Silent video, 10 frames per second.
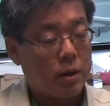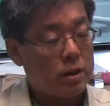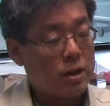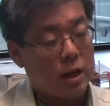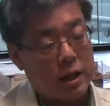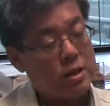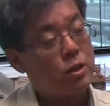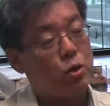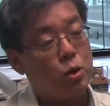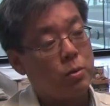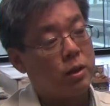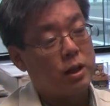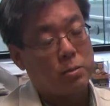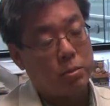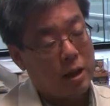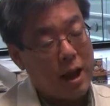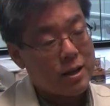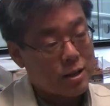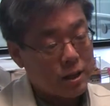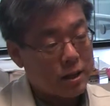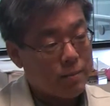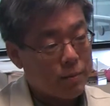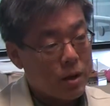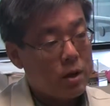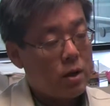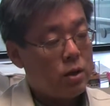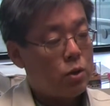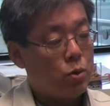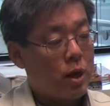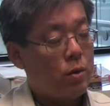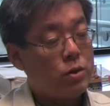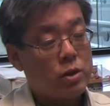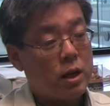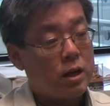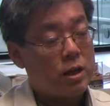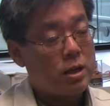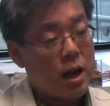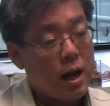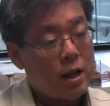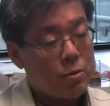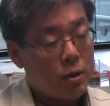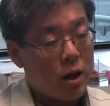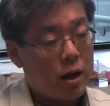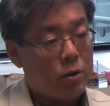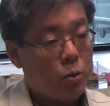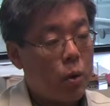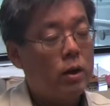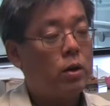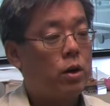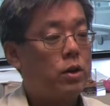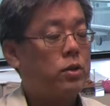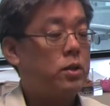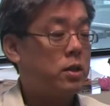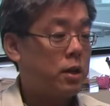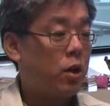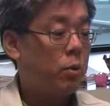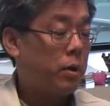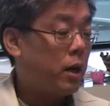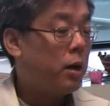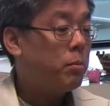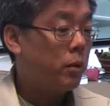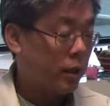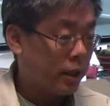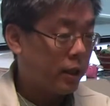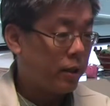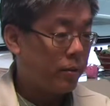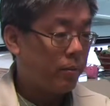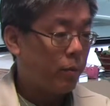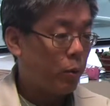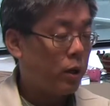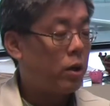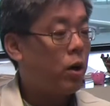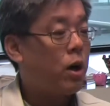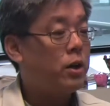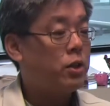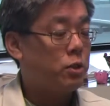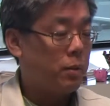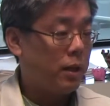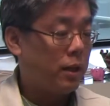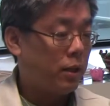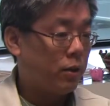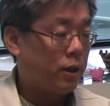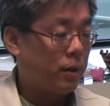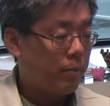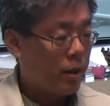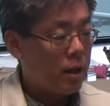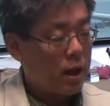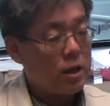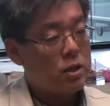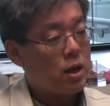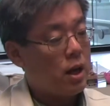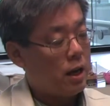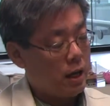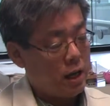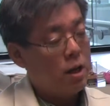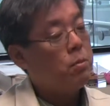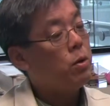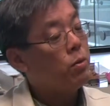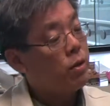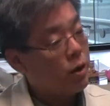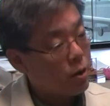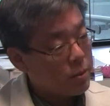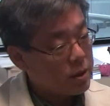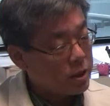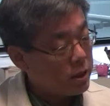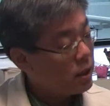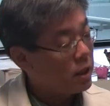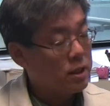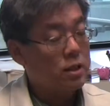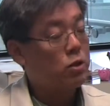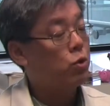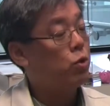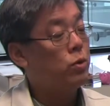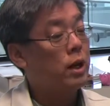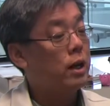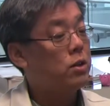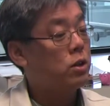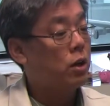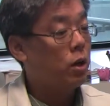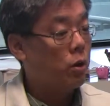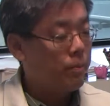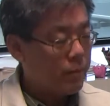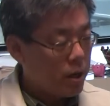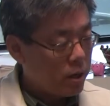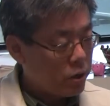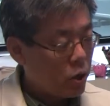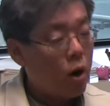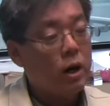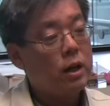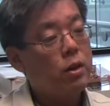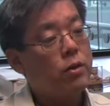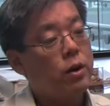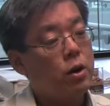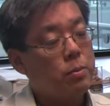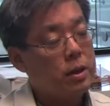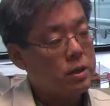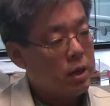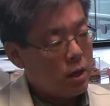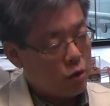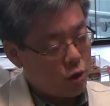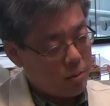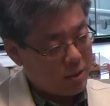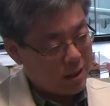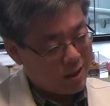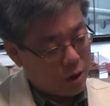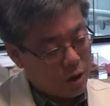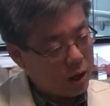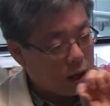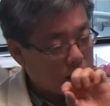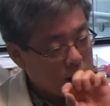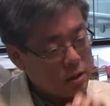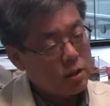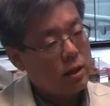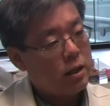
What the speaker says: and saying that's a tumor, let's blast it, to now understanding the science behind what causes a cell to become malignant, what causes PTLD, and designing immune therapies that didn't exist 2 decades ago, targeted therapies, treatments that target these